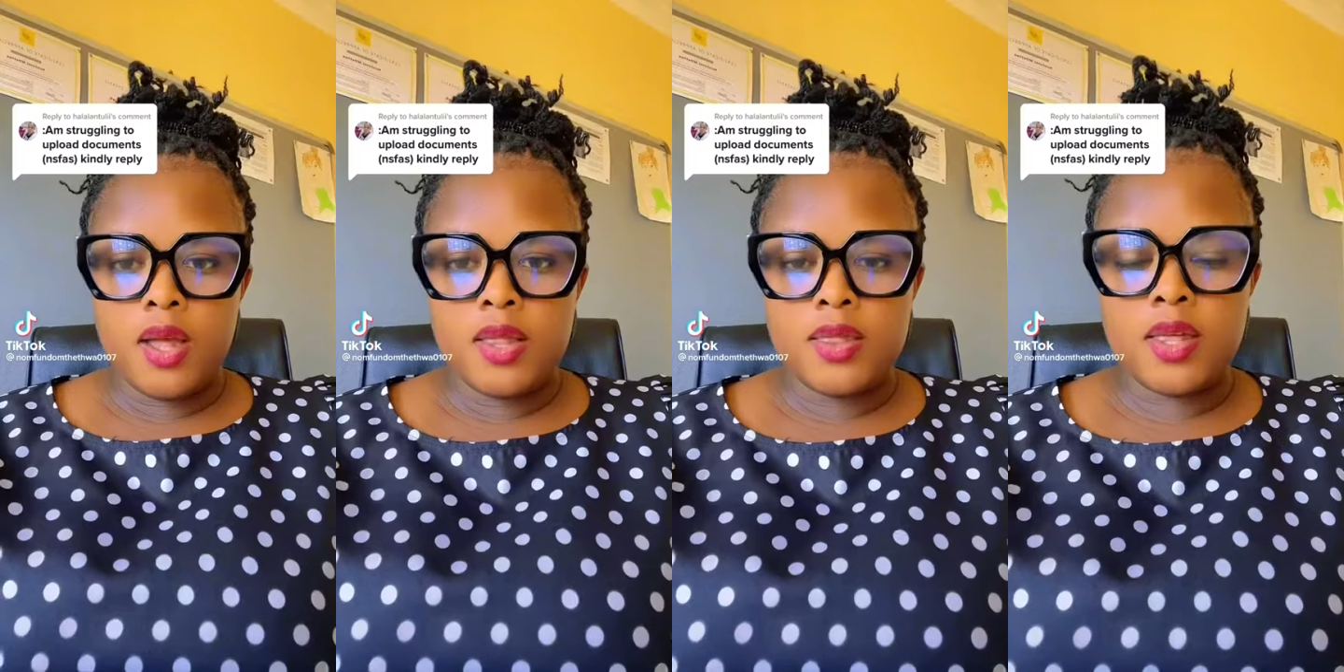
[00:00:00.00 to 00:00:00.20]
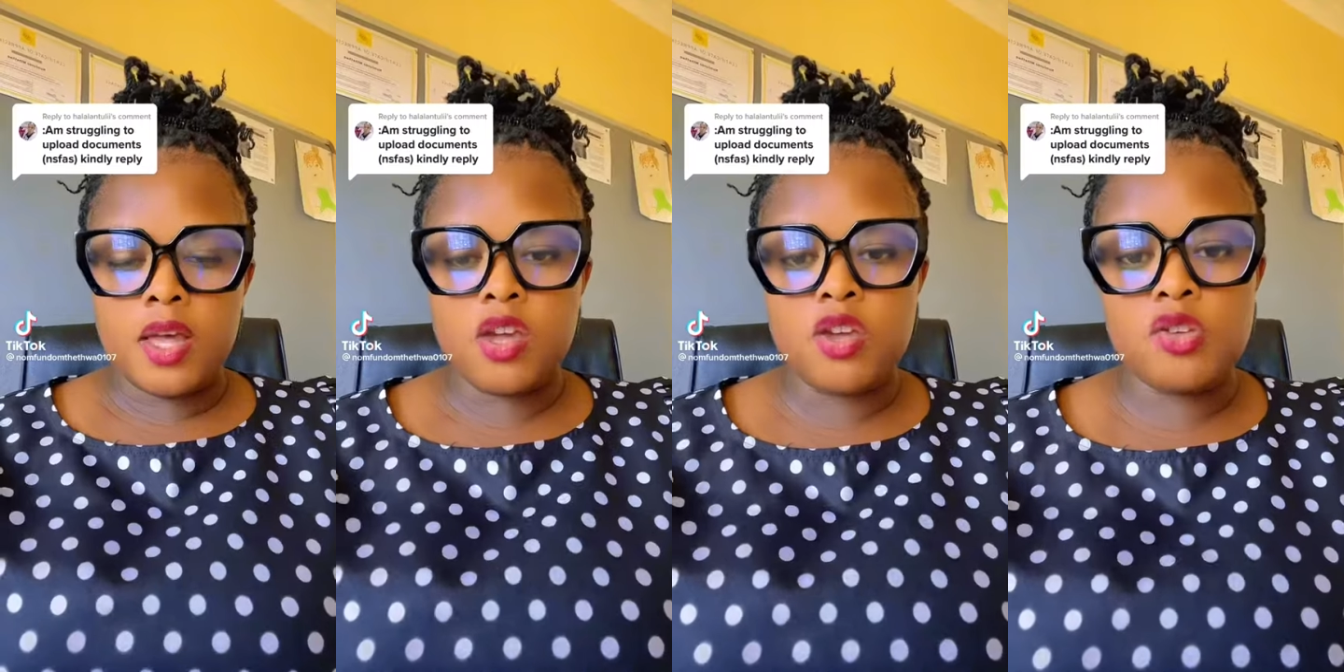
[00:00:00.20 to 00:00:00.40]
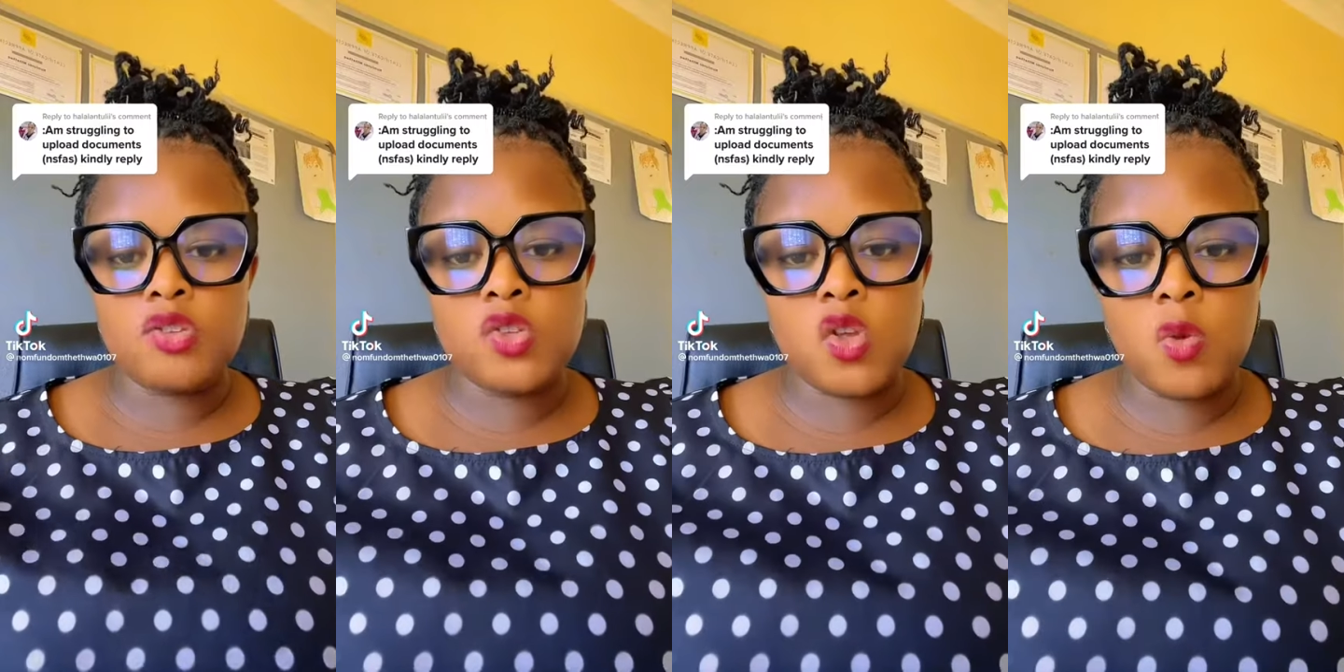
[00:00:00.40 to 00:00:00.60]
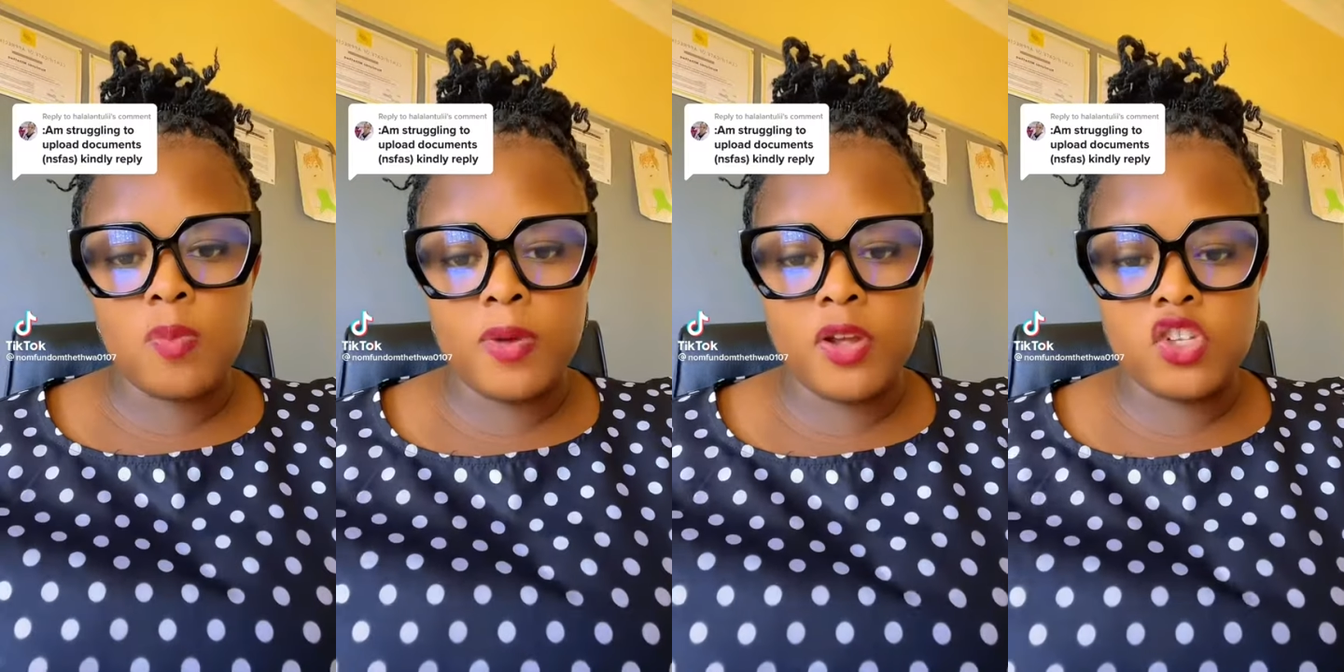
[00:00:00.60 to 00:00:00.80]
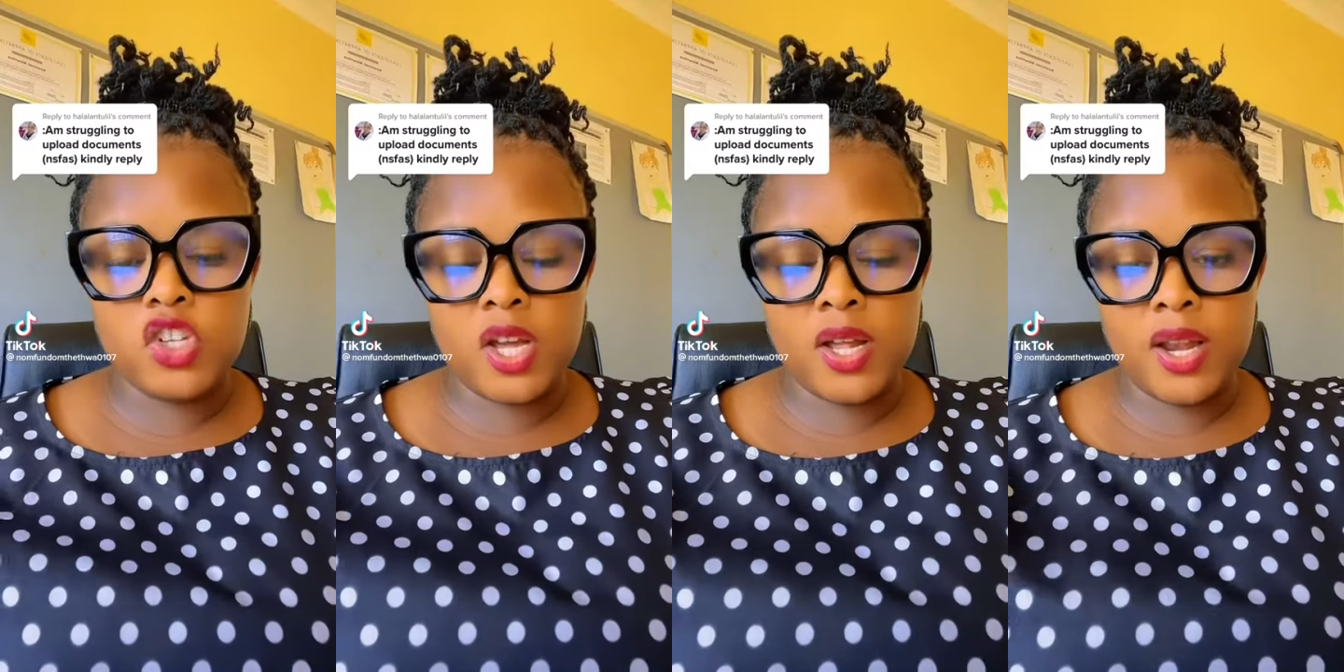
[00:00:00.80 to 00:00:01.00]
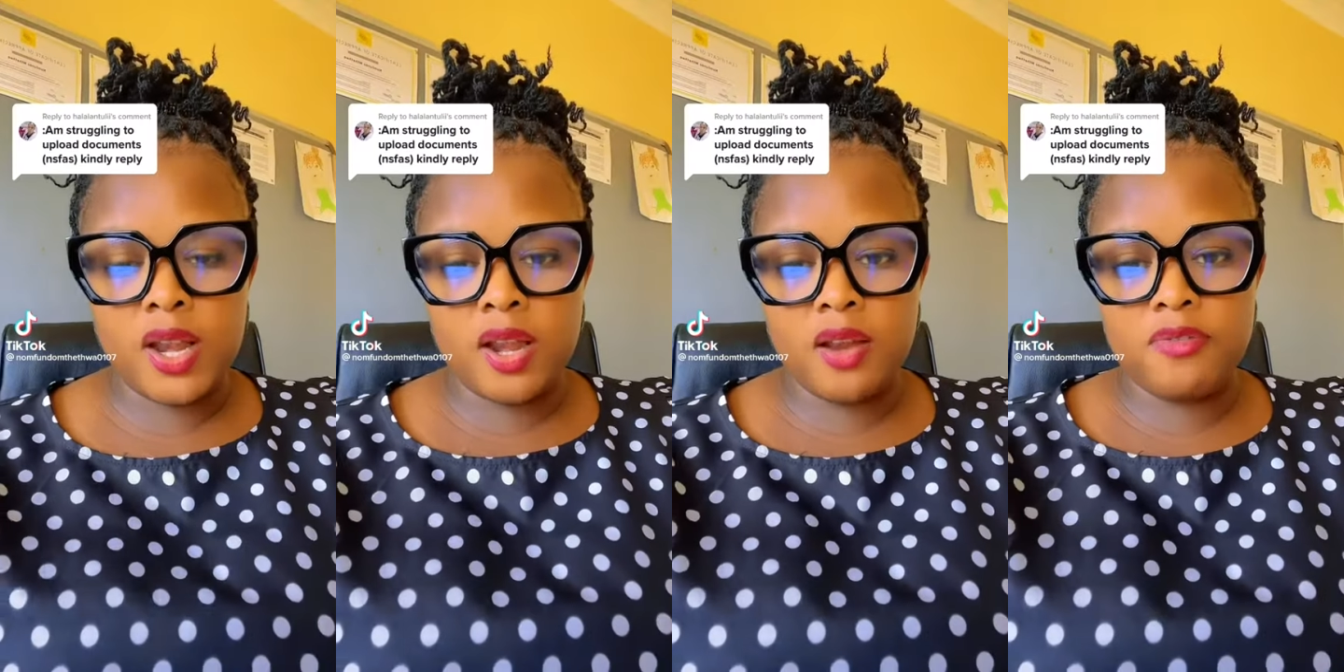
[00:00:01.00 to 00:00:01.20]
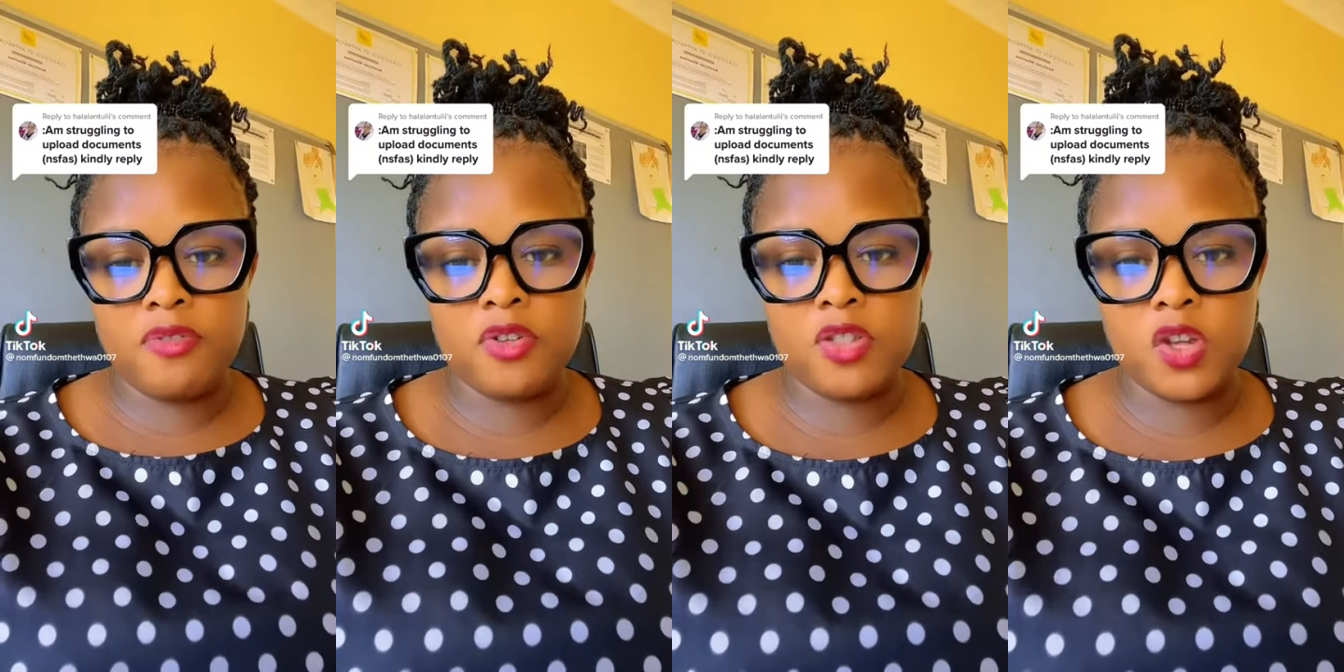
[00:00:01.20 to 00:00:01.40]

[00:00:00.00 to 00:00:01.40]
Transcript: Thank you so much, Halala,